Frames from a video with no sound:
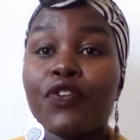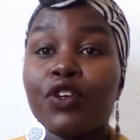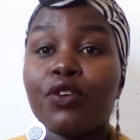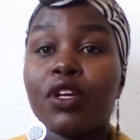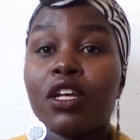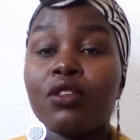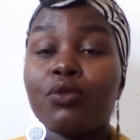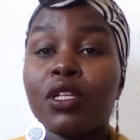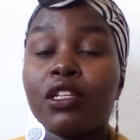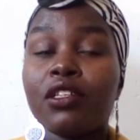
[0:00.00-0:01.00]
for you
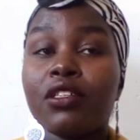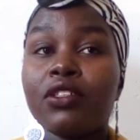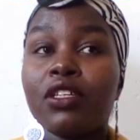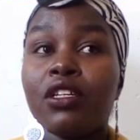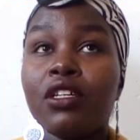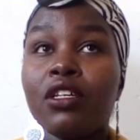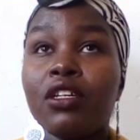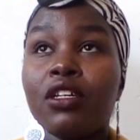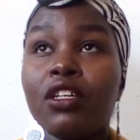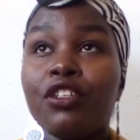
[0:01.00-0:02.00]
guys will see
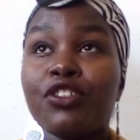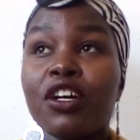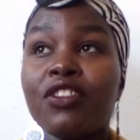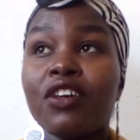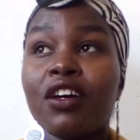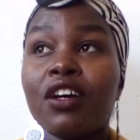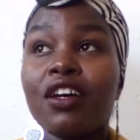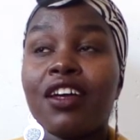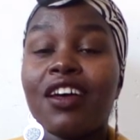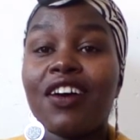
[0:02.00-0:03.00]
each other
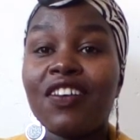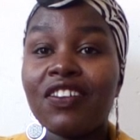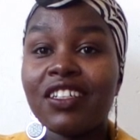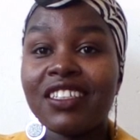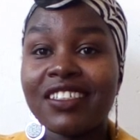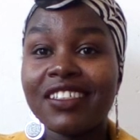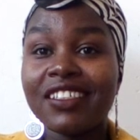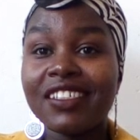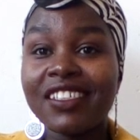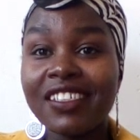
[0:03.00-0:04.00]
on
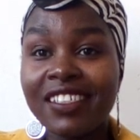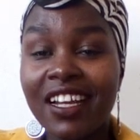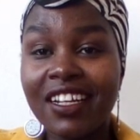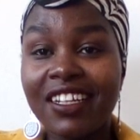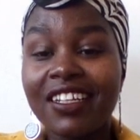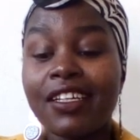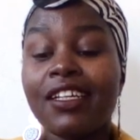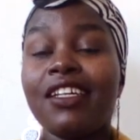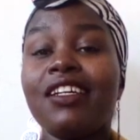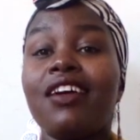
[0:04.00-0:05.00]

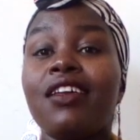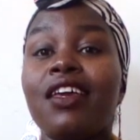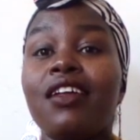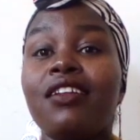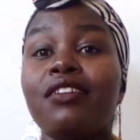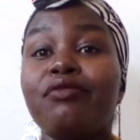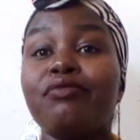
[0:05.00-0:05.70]
Sunday again.